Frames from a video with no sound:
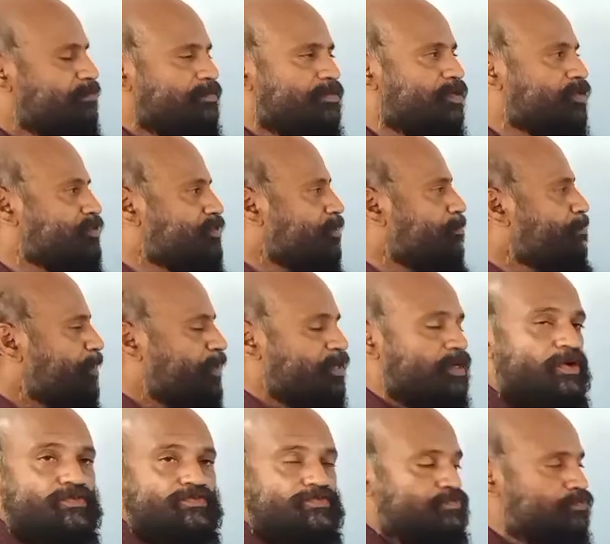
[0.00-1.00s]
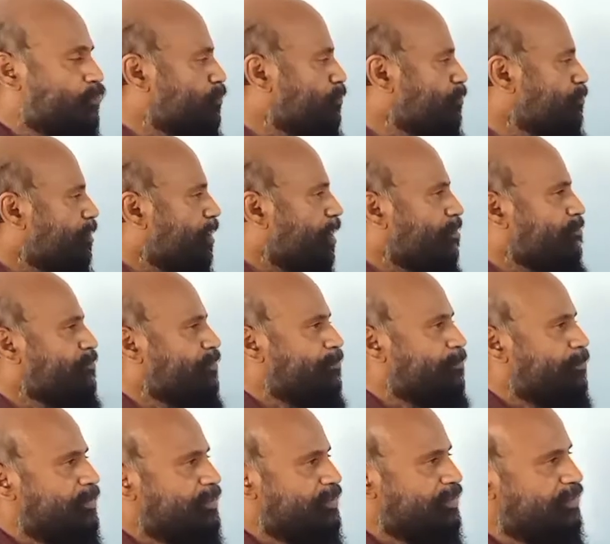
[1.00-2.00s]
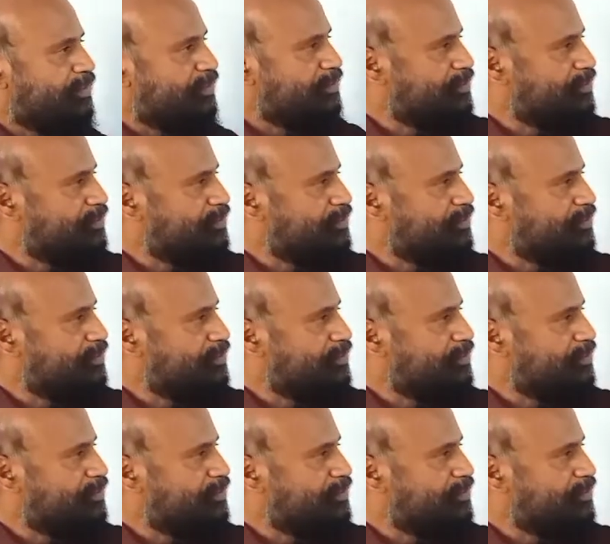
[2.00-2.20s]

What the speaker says: because the pronoun for everybody